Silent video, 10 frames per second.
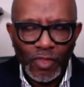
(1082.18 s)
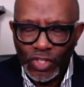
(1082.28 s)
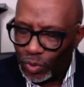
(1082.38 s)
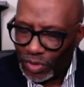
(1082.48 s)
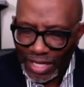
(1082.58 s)

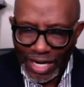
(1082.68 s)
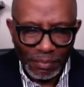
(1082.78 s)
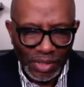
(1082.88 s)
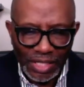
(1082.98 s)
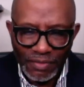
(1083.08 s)
You cannot
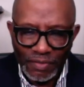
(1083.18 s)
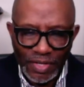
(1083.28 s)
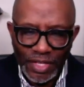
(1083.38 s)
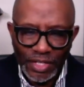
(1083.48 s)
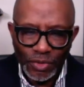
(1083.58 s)
believe
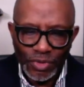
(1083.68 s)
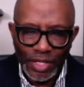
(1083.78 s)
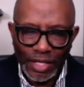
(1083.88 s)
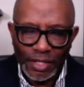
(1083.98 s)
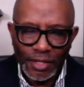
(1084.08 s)
everything you
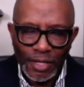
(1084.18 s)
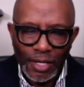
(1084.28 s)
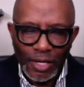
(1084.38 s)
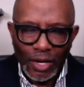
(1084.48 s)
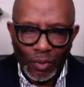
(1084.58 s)
think.
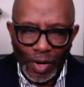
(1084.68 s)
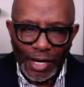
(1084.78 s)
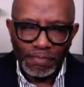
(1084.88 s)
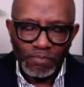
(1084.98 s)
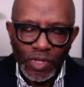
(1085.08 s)
All
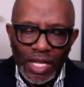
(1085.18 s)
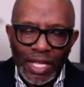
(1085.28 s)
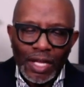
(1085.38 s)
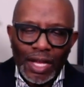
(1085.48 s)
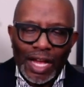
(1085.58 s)
right.
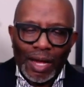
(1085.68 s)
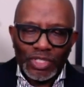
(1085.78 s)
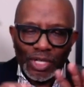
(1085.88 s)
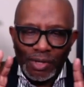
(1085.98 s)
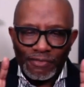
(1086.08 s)
I'm
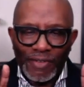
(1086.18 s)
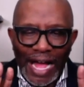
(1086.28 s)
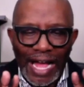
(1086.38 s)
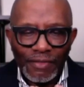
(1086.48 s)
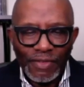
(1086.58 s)
sharing
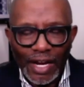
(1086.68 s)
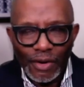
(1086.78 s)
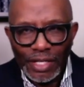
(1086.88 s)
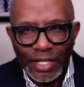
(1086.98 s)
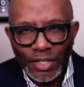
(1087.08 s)
five
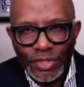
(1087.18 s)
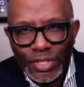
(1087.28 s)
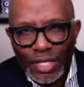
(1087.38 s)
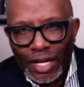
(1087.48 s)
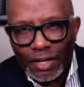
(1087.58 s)

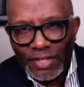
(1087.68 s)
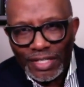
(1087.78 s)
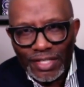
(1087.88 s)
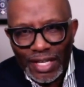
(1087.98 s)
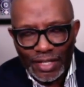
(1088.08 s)
areas of
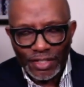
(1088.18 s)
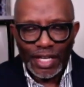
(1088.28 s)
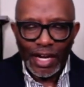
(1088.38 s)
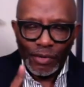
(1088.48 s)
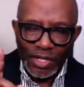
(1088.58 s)
intent.
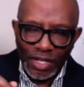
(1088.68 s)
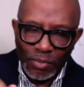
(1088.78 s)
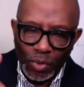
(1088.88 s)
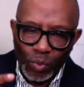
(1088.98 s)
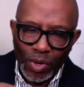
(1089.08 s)
Area
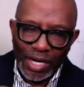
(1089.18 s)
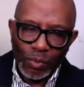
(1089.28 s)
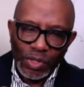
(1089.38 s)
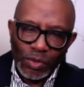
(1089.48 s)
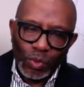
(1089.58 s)
number one, I
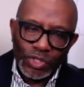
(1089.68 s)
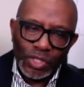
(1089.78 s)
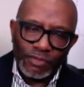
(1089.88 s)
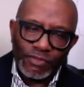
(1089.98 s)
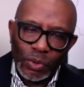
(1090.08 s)
really want you
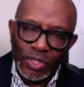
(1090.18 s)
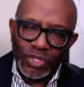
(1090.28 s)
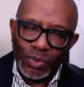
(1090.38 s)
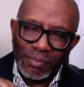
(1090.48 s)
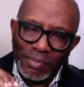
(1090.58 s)
to
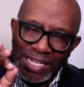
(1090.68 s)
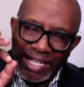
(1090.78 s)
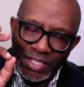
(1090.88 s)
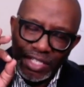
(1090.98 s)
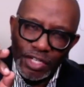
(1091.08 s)
focus on being
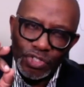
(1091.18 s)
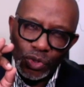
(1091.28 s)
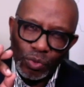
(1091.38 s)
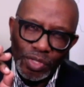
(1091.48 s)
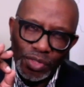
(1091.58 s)

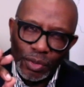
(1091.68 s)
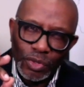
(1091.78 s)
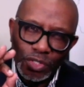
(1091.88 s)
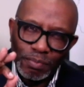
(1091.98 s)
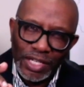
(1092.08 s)
intentional with your
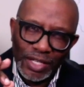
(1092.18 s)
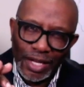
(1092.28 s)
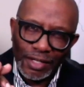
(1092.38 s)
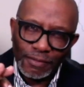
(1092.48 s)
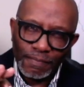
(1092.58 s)
speaking.